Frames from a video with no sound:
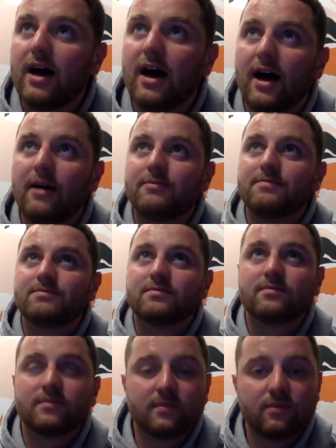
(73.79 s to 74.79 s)
Um,
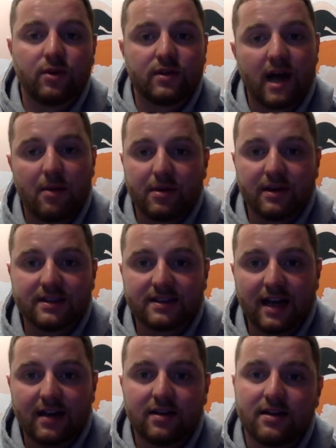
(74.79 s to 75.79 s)
with that being
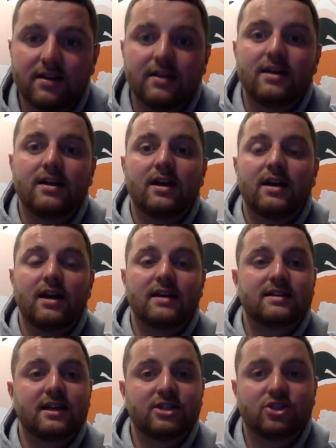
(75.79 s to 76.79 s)
said,
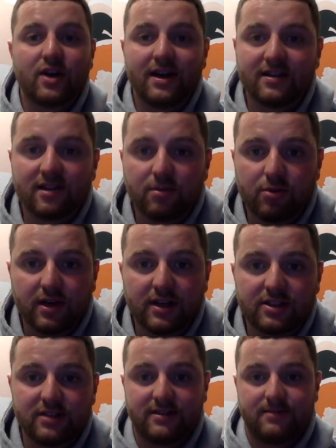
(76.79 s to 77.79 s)
let's get straight into the
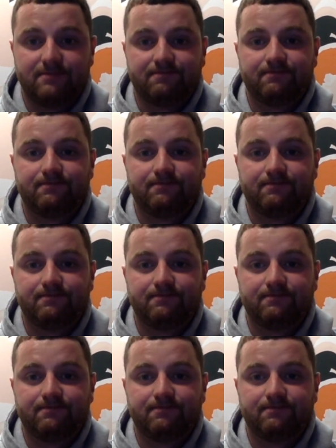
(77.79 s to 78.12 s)
predictions.